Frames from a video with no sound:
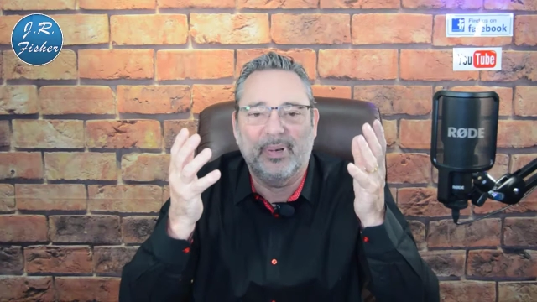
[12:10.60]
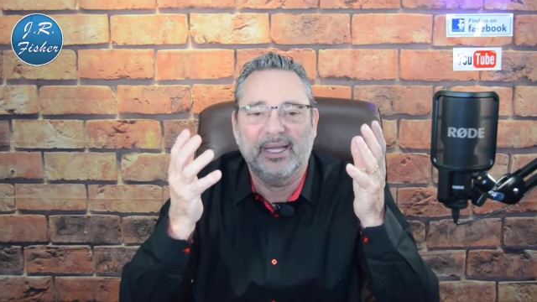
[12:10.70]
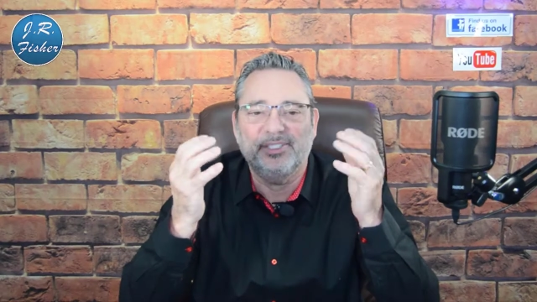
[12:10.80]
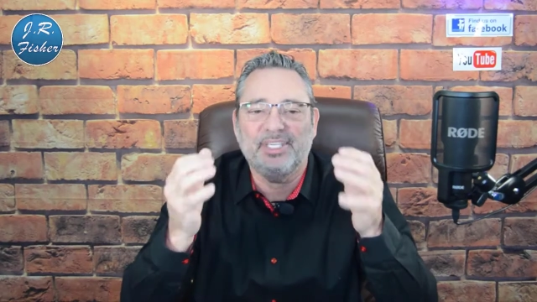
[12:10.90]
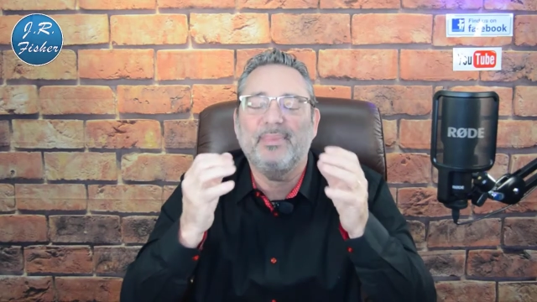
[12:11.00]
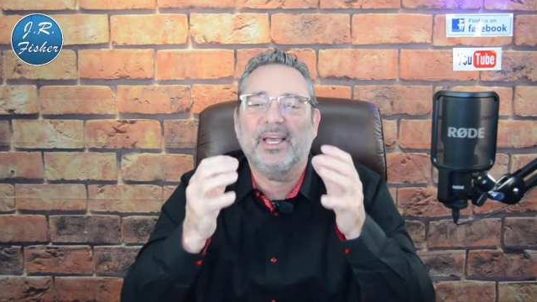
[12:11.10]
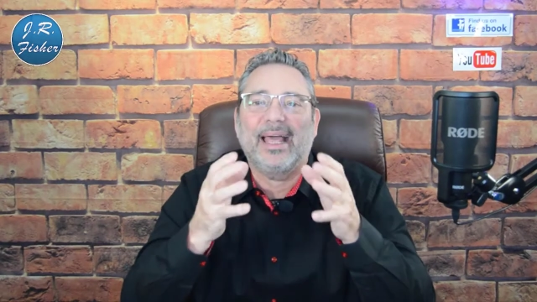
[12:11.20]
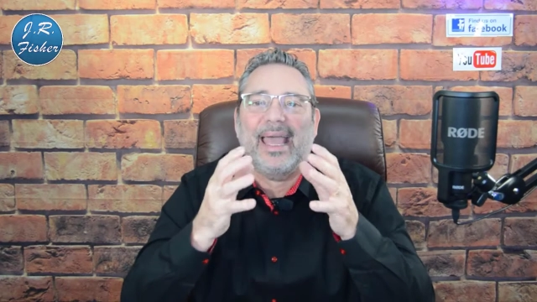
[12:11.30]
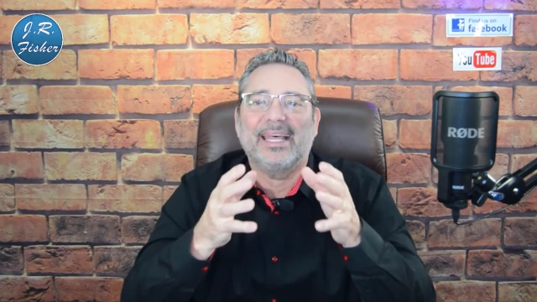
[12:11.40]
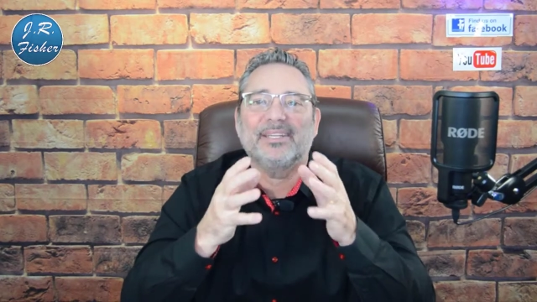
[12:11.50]
but
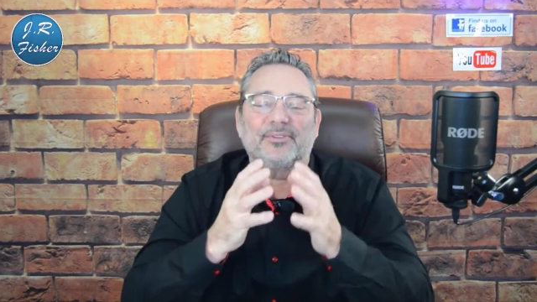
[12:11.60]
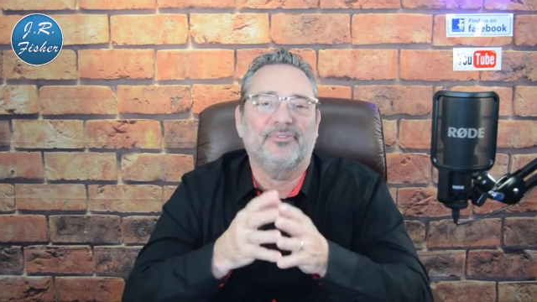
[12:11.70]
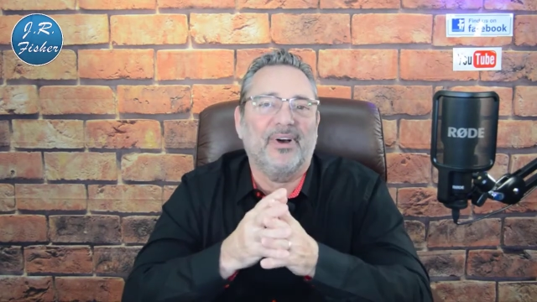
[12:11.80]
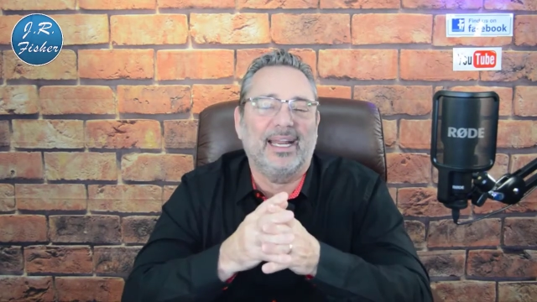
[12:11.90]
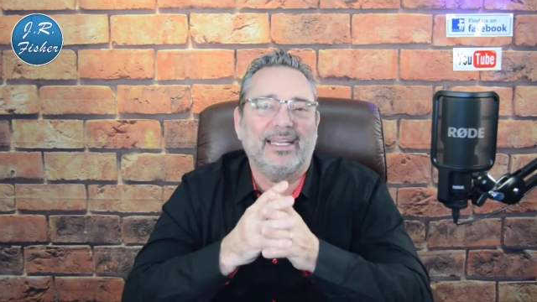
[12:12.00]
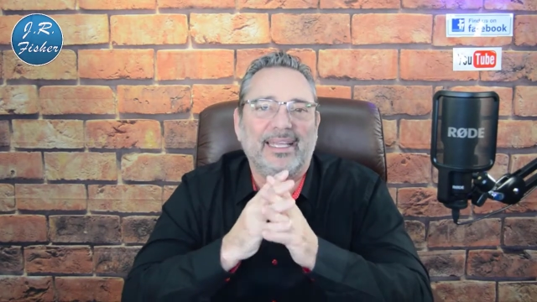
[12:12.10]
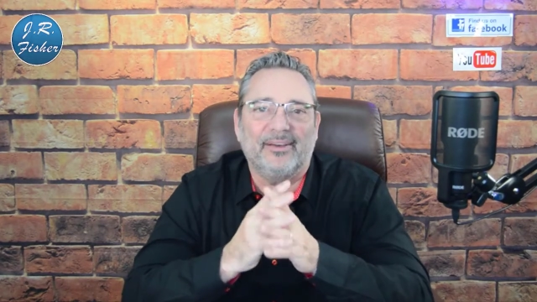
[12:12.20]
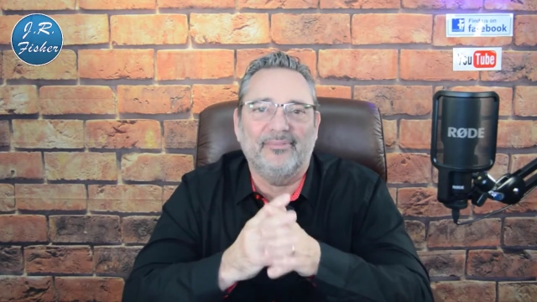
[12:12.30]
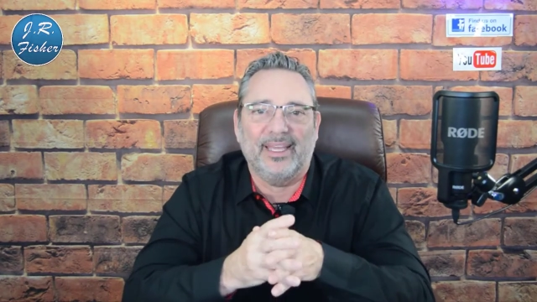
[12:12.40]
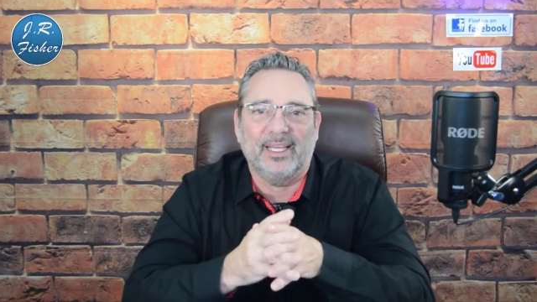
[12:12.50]
Gmail ads are finally
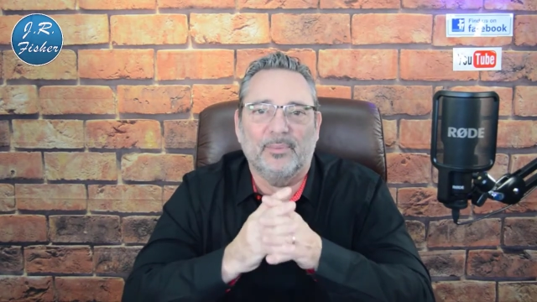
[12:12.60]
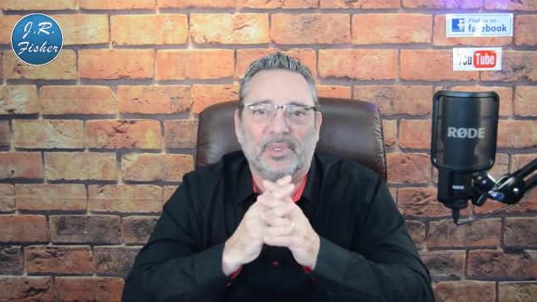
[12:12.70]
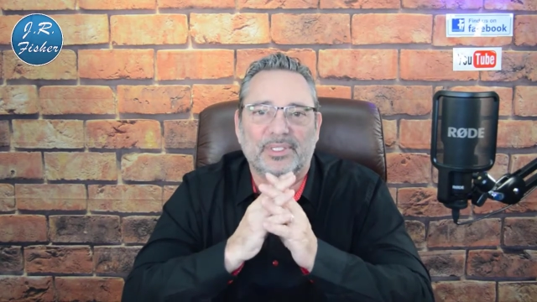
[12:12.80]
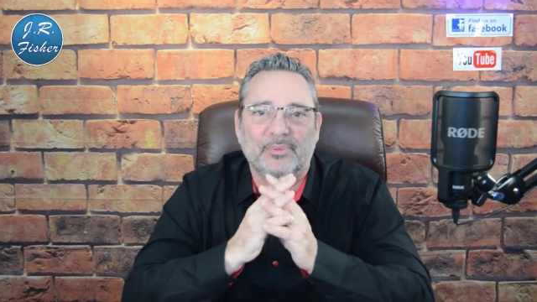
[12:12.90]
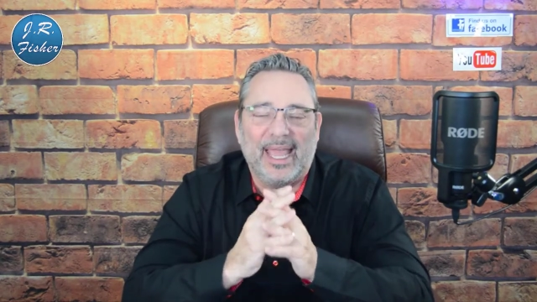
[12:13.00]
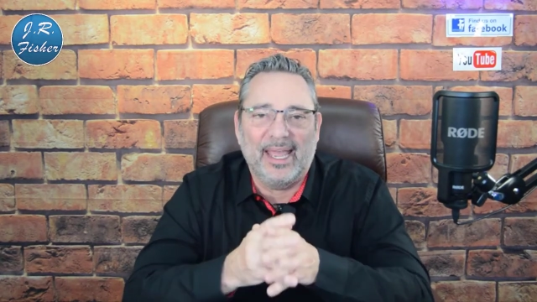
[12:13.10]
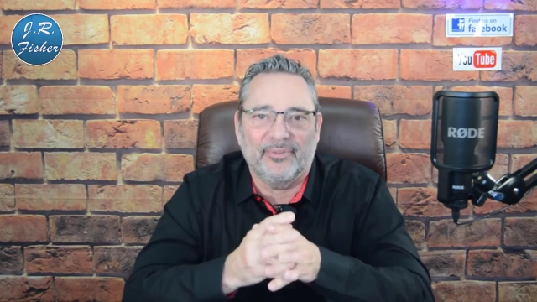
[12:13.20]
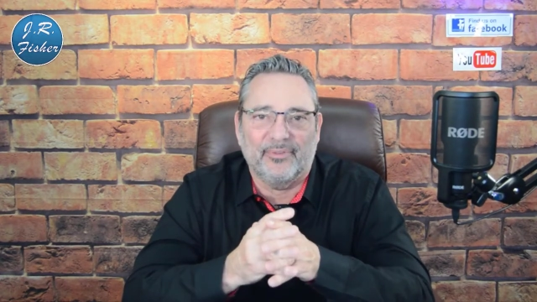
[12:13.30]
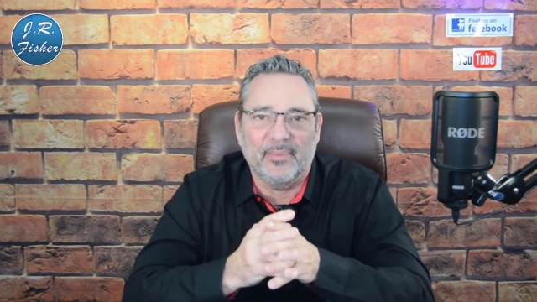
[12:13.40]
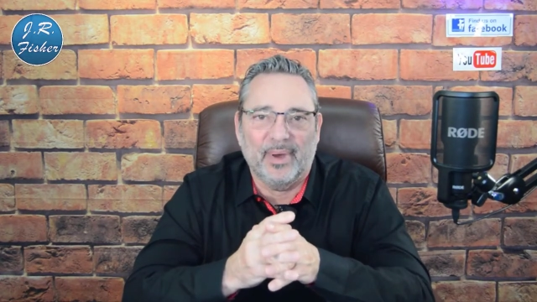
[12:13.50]
available to
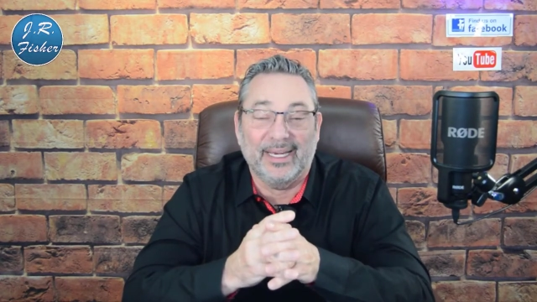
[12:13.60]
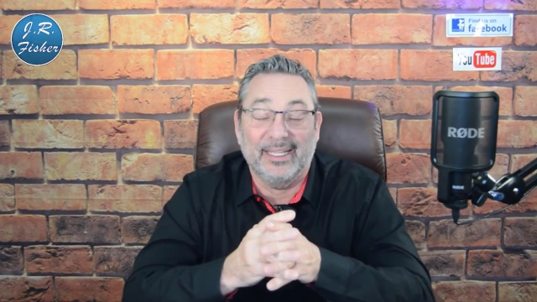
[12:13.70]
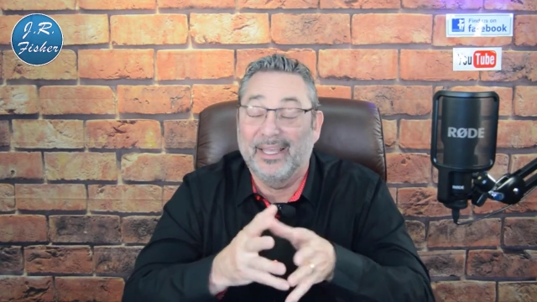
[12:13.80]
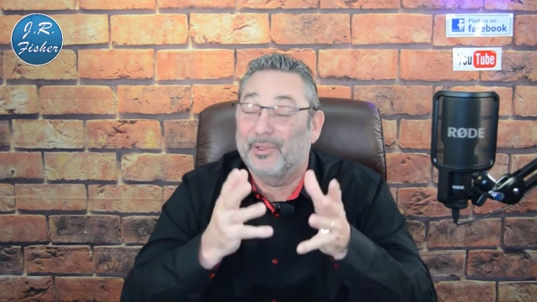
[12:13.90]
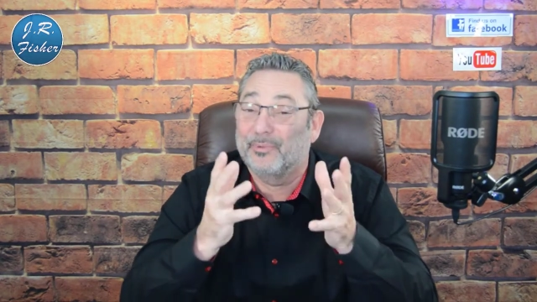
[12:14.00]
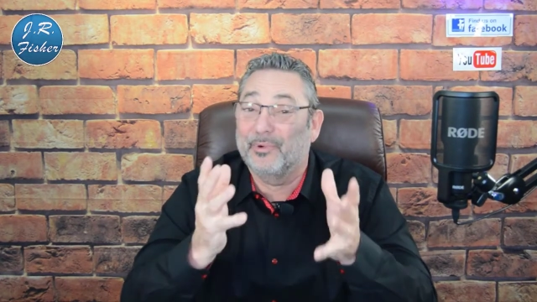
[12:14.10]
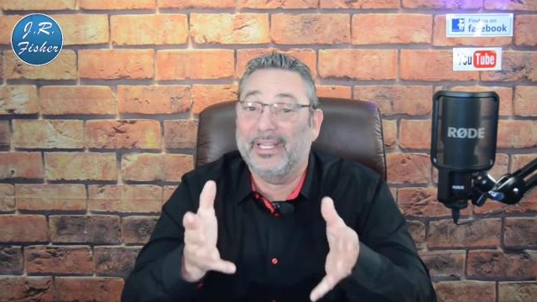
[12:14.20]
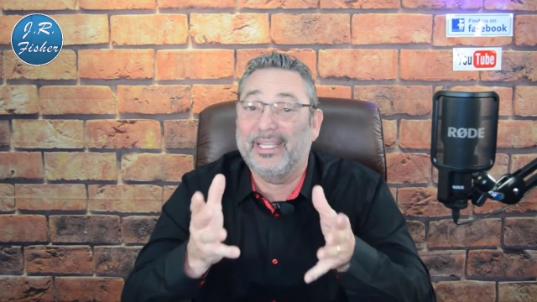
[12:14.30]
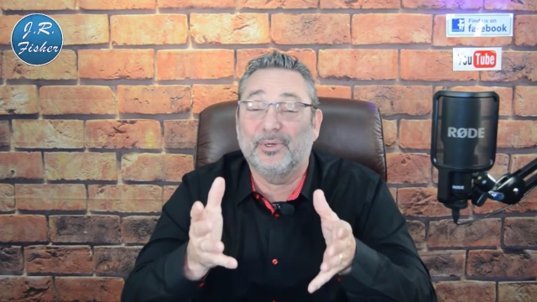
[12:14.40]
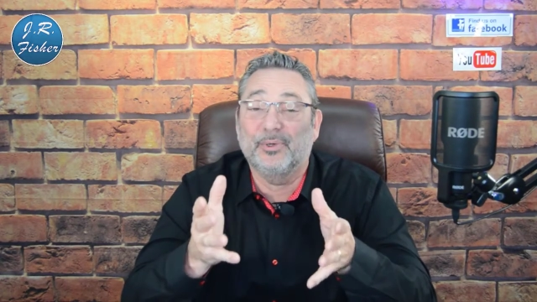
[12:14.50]
everybody. They're
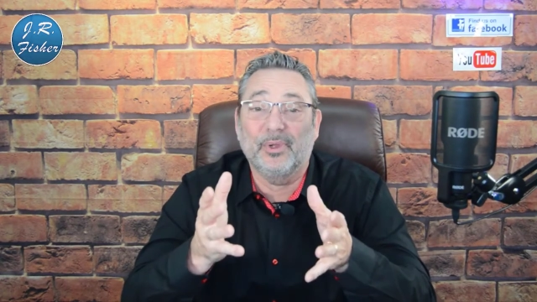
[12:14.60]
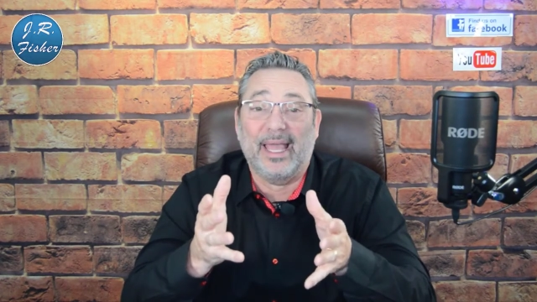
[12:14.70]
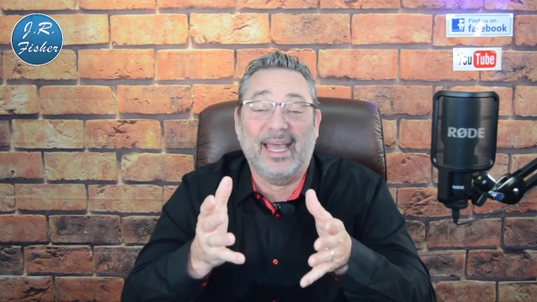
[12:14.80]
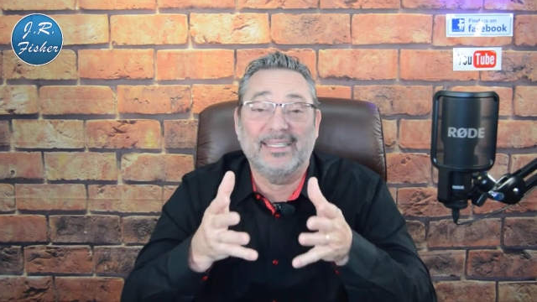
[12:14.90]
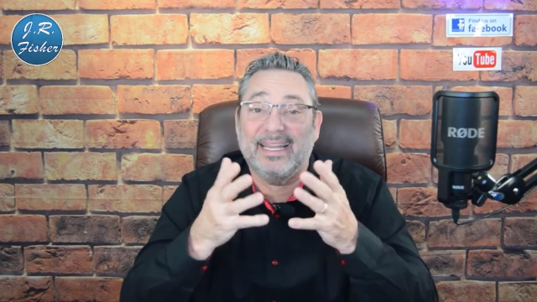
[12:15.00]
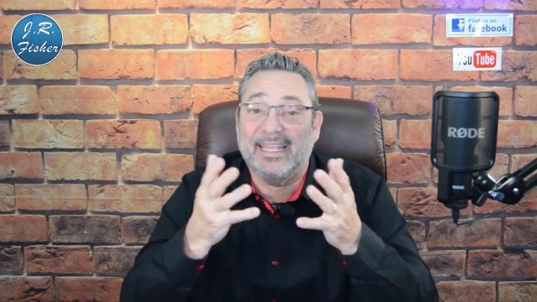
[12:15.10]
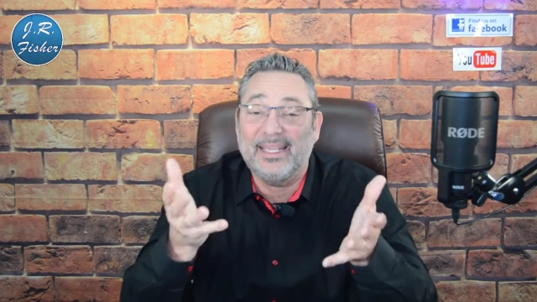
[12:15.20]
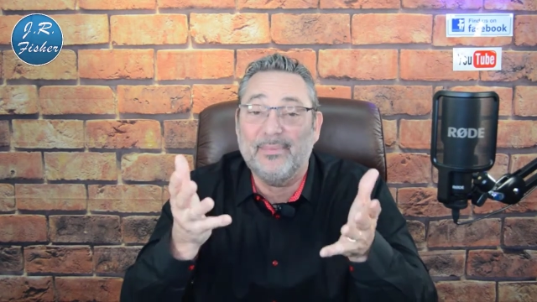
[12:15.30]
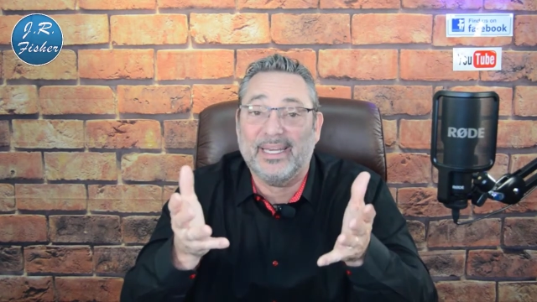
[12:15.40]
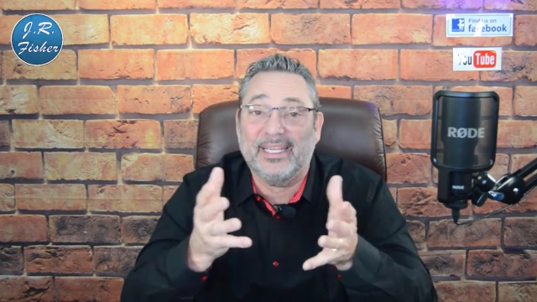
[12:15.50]
really cool ads, and
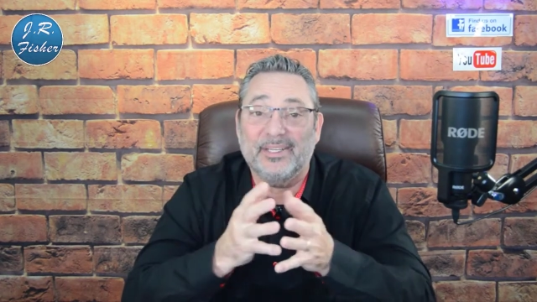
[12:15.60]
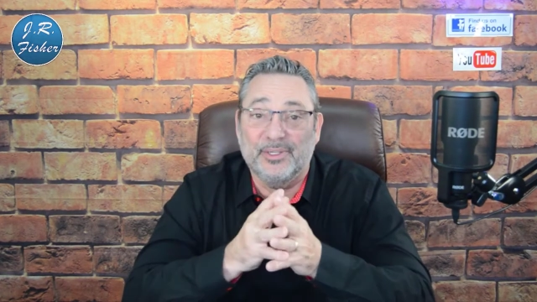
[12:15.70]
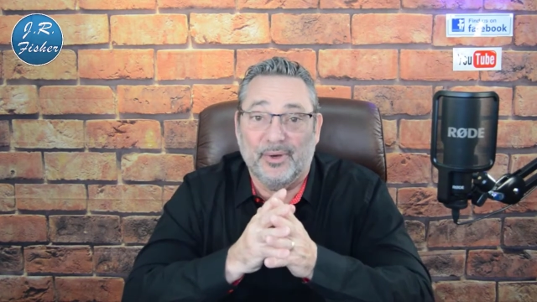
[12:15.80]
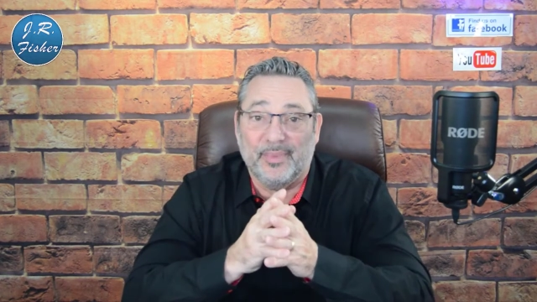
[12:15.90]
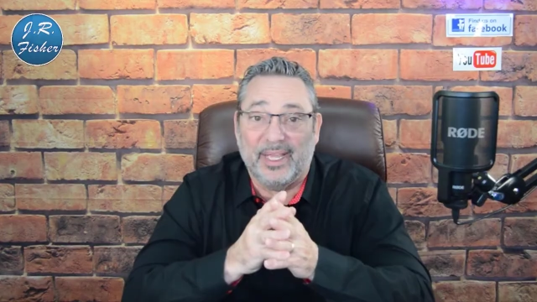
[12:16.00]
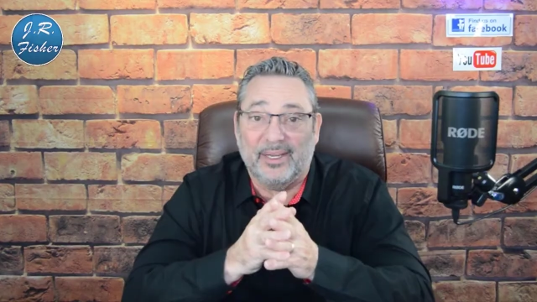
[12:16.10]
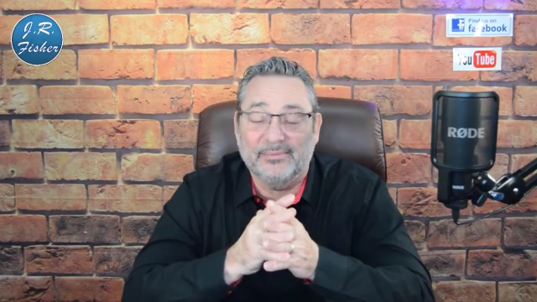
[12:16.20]
anybody can do them now.